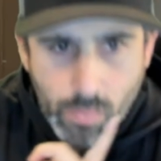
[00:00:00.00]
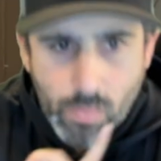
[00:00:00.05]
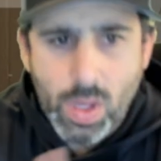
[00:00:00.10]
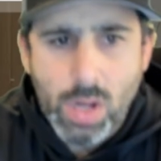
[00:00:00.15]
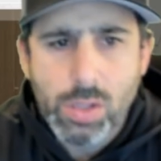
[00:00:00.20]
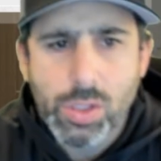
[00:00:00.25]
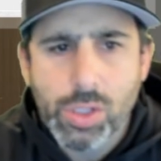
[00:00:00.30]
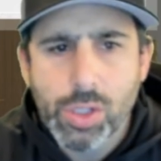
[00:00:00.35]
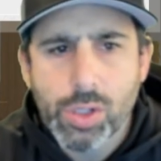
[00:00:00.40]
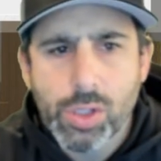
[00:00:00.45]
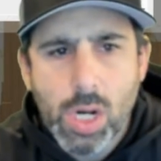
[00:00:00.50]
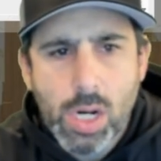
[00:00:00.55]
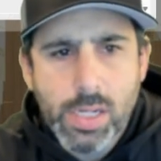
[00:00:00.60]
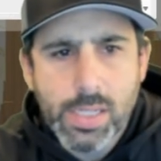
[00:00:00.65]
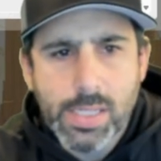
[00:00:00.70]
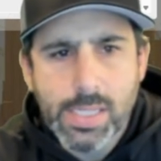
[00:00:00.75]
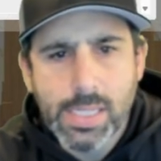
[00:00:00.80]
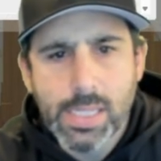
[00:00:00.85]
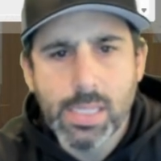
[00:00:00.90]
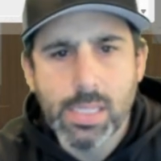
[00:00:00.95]
So you're starting to
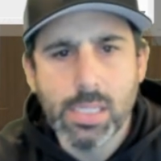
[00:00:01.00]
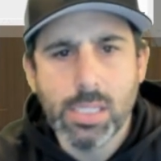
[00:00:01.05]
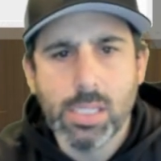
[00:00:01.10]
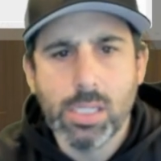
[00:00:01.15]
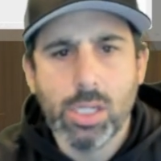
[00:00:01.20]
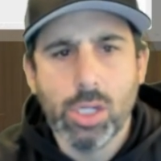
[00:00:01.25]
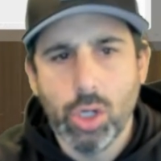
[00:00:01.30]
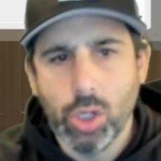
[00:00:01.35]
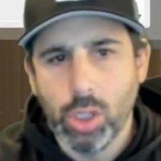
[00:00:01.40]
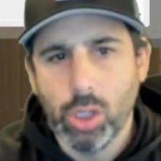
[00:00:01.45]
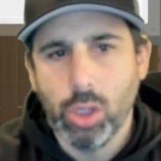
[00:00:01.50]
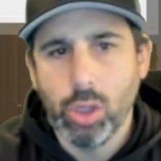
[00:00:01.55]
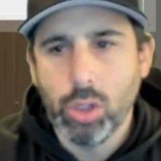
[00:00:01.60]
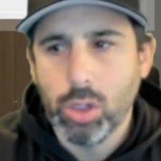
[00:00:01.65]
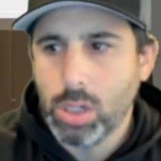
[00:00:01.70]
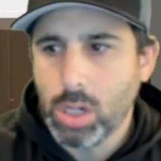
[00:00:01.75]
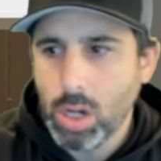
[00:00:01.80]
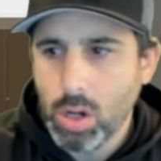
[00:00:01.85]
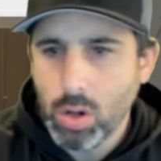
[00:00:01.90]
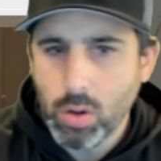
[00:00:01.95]
see that this could look
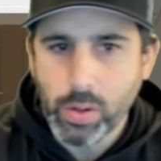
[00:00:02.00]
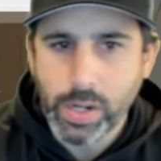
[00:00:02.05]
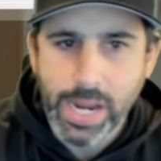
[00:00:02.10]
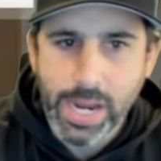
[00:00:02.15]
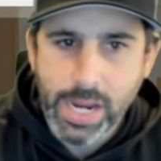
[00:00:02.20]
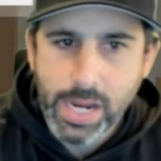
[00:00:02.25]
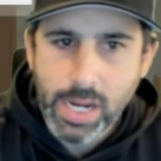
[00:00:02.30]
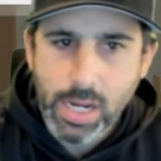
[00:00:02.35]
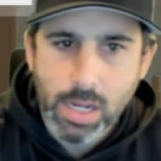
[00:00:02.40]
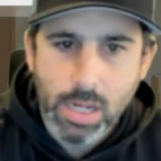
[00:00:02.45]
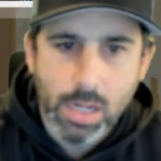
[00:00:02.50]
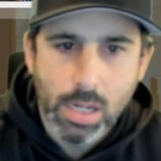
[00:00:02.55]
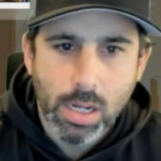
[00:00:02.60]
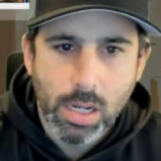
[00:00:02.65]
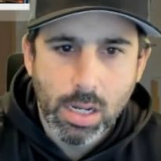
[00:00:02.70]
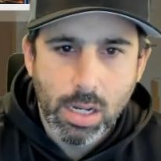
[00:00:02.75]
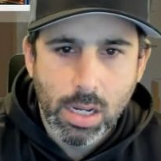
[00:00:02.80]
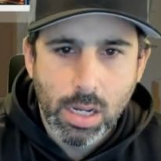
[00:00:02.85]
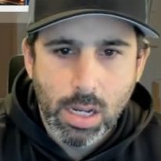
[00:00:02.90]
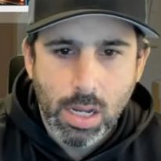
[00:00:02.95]
okay.
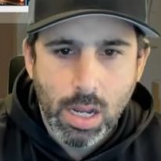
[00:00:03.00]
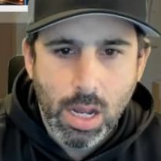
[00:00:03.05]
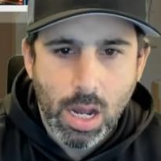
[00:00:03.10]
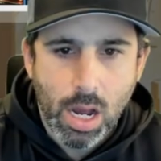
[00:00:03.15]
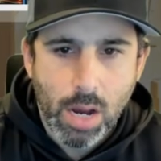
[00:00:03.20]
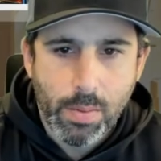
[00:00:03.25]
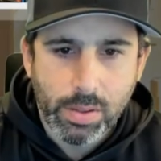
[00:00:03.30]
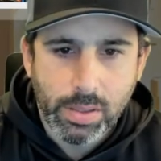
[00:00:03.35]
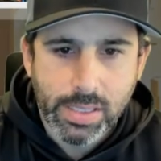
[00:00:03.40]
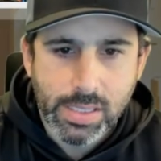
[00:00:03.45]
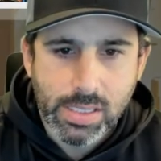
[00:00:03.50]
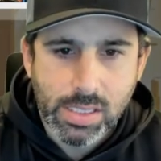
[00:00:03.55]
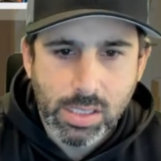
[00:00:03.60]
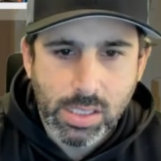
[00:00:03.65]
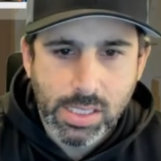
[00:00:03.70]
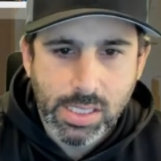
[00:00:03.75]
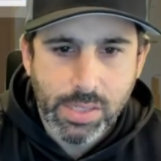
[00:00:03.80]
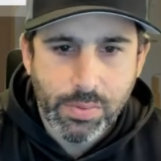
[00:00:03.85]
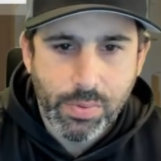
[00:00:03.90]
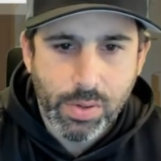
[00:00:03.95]
But let's just
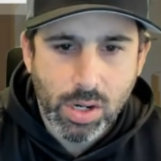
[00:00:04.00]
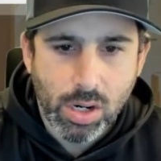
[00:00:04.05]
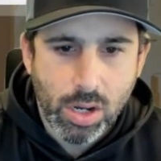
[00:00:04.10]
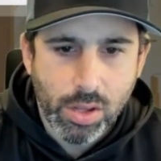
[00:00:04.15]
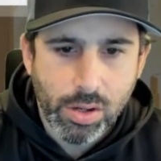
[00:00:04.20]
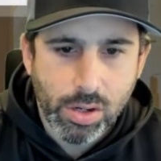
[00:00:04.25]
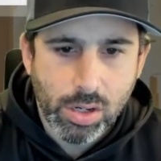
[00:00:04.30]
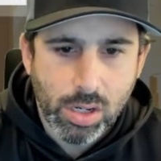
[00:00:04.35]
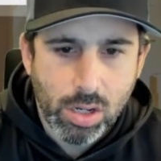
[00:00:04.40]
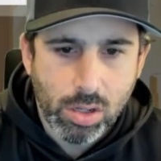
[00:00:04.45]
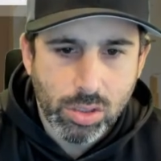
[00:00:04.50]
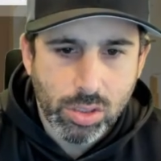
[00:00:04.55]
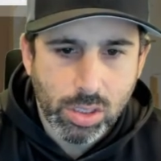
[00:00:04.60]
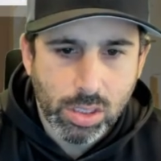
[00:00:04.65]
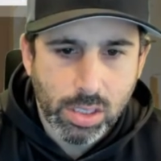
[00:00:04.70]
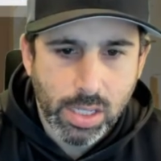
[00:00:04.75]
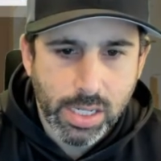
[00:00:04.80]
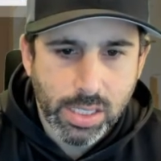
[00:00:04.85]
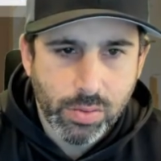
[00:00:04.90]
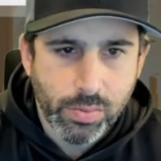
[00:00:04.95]
see what our other colors look
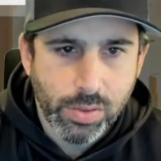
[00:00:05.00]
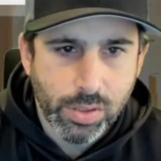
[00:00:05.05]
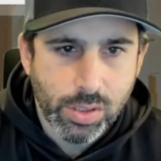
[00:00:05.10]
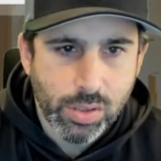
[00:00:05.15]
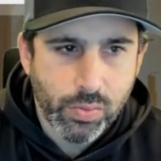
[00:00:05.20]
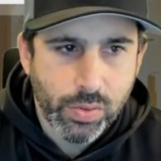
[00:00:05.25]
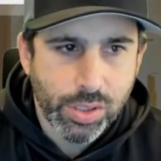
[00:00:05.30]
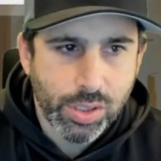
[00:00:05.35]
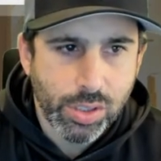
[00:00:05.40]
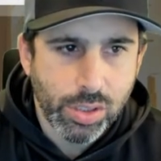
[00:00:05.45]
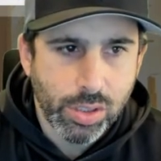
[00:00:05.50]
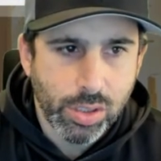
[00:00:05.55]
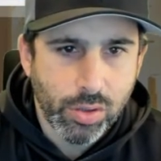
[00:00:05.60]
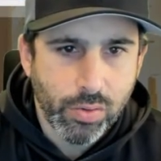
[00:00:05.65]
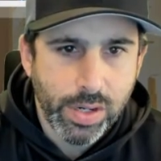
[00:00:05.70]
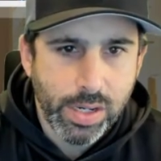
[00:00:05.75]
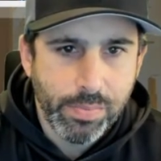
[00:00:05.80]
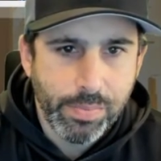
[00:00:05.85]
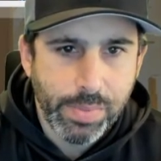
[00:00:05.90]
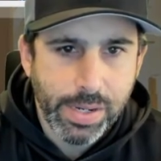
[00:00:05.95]
like. So we switch to
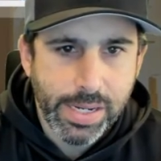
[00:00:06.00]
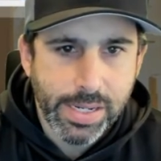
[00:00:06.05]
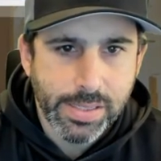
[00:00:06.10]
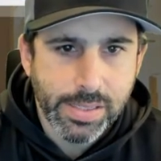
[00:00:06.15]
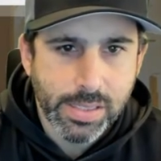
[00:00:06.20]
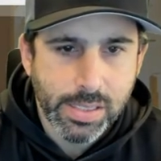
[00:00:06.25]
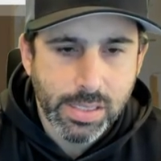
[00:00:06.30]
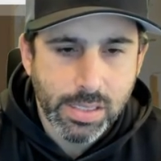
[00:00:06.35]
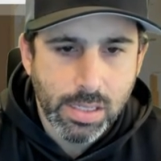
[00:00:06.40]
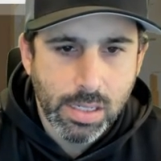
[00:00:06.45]
green base.